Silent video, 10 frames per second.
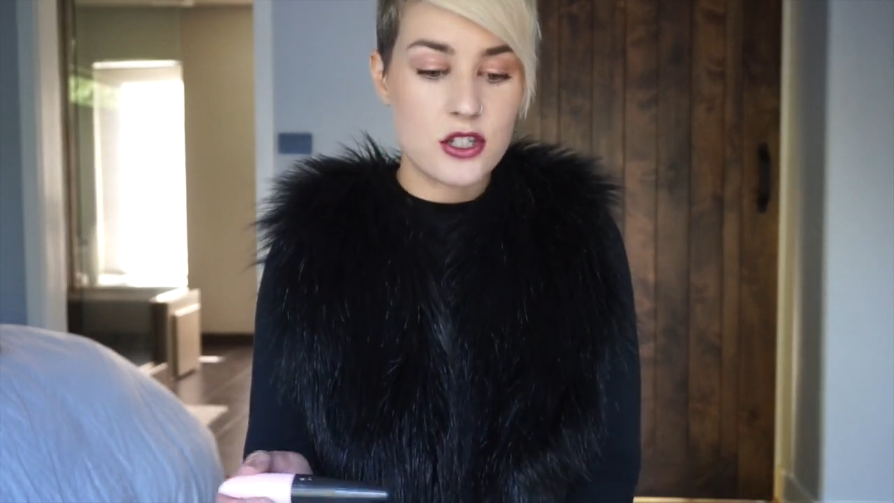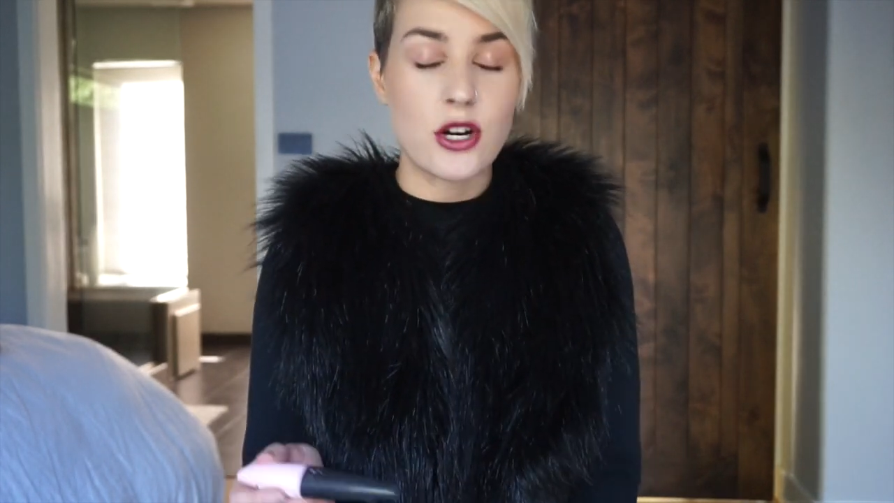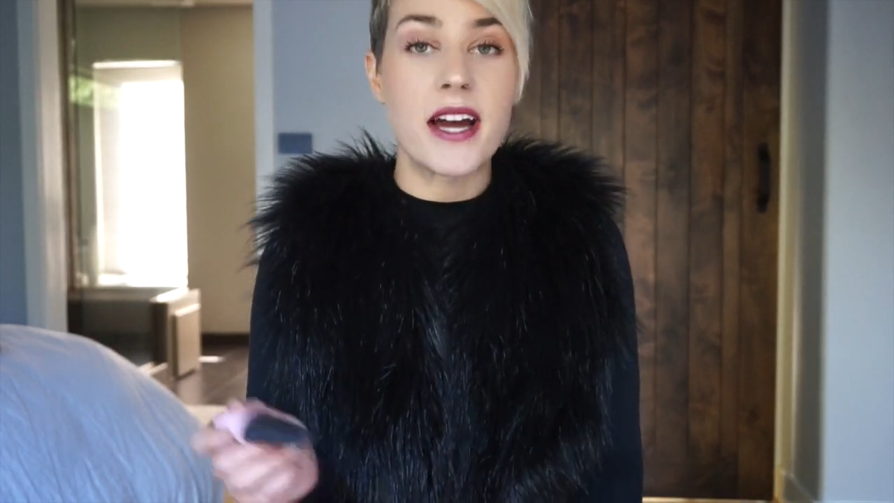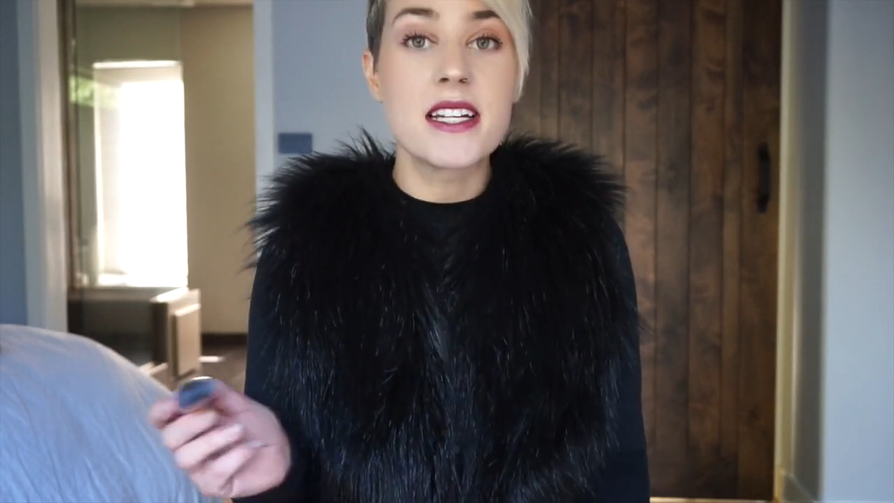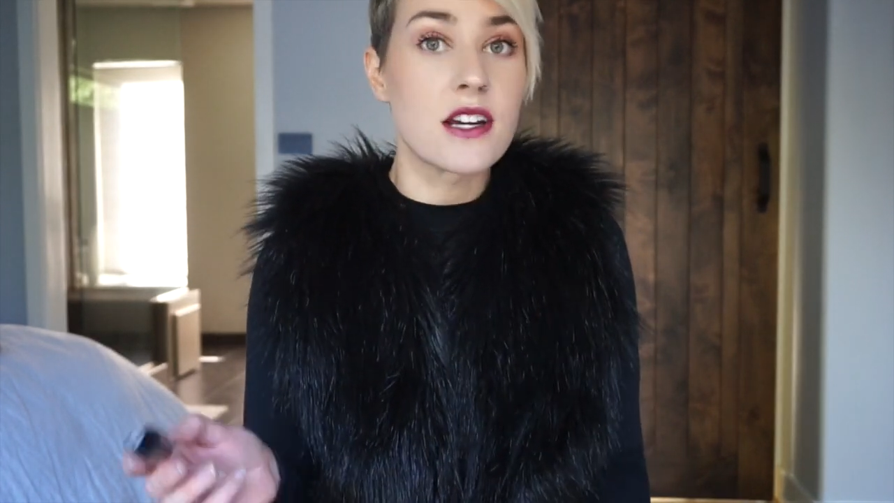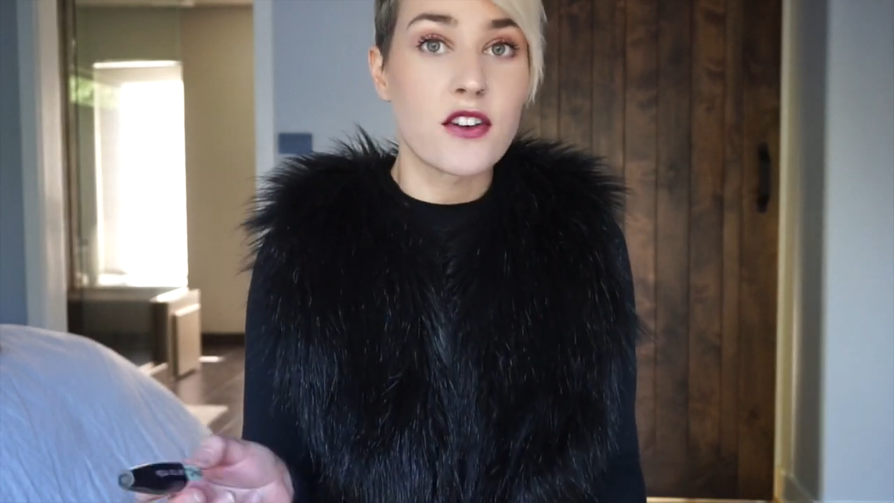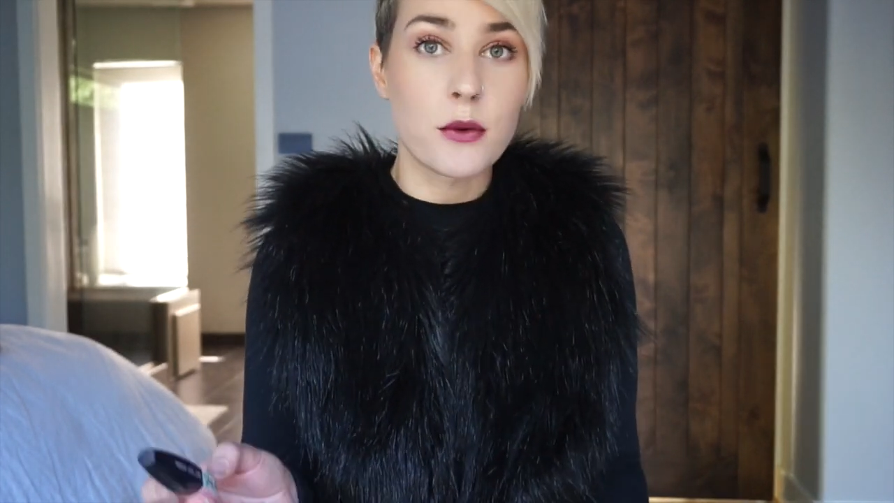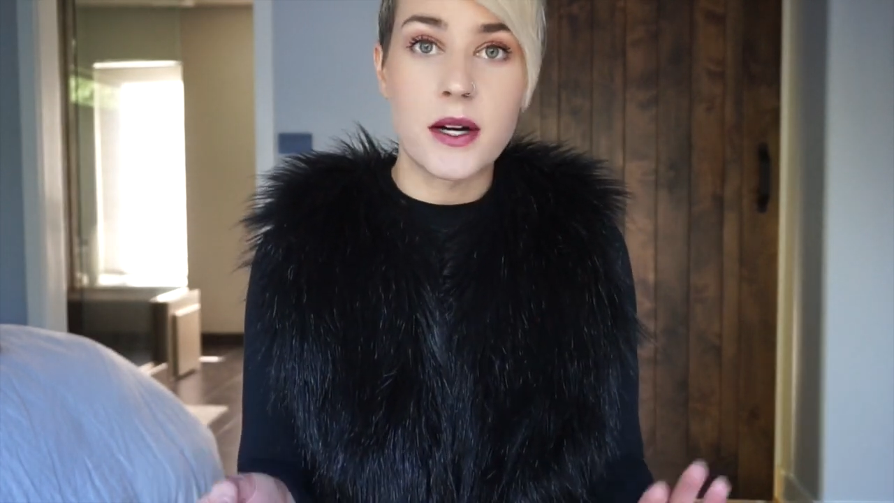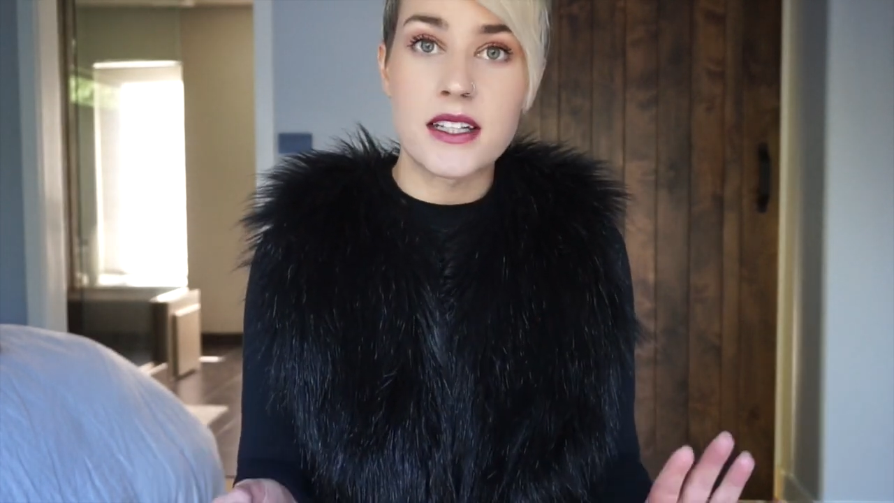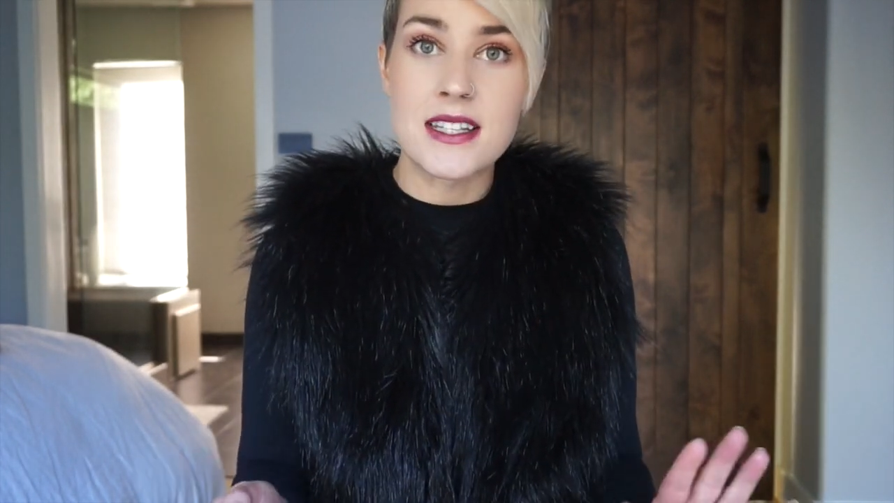try different
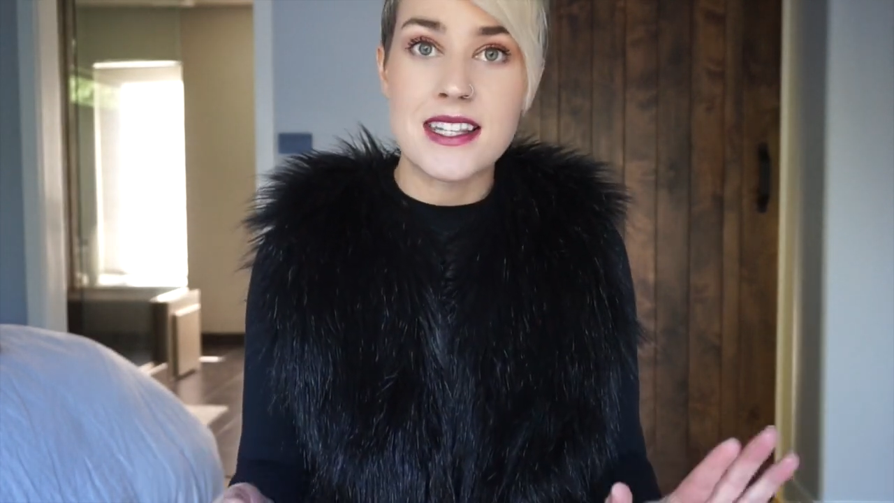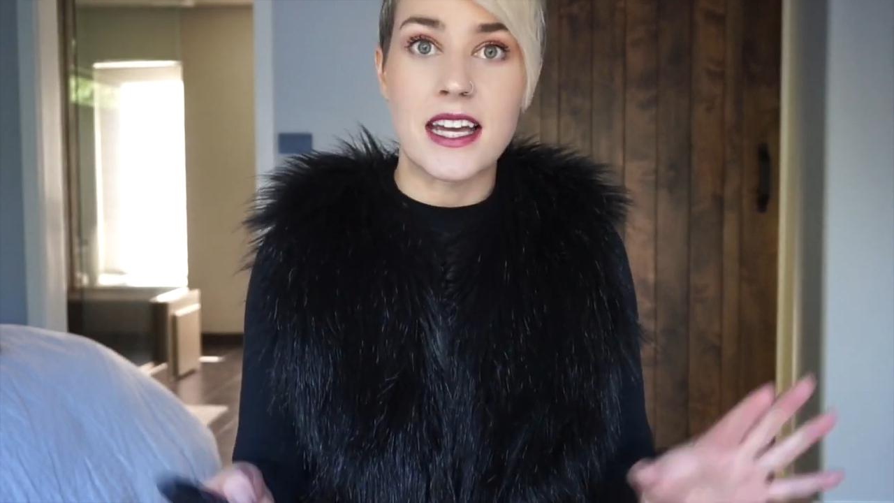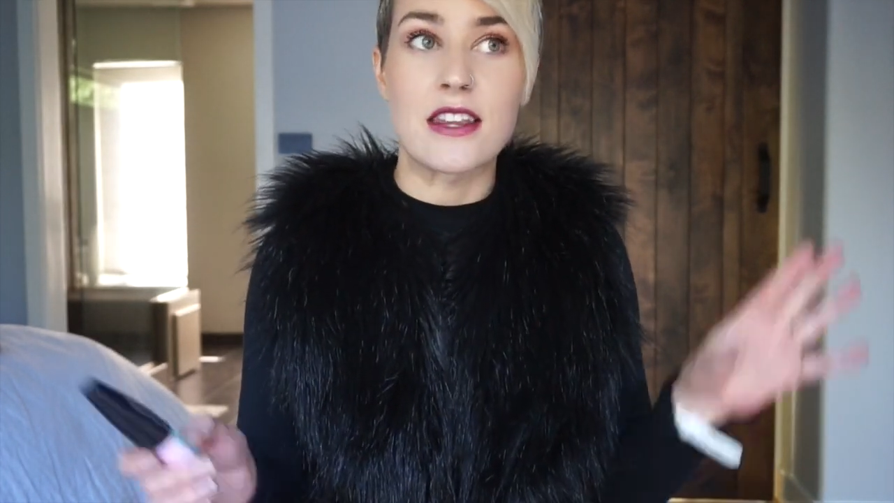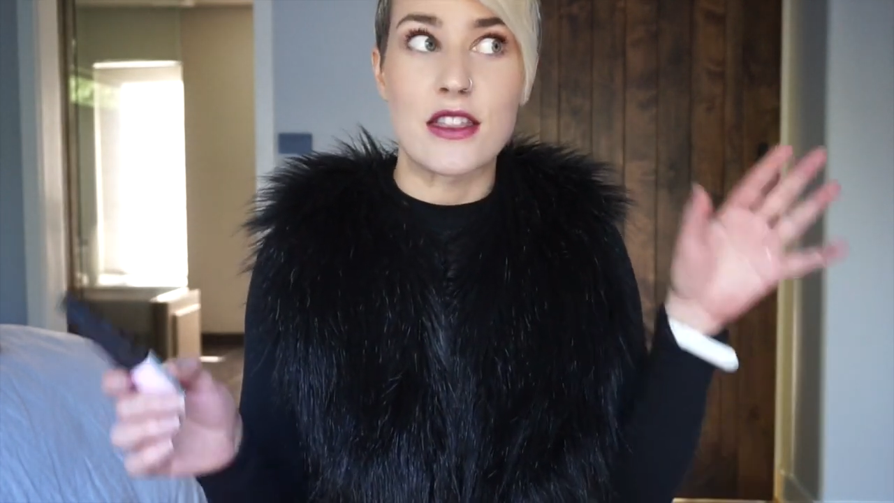ones like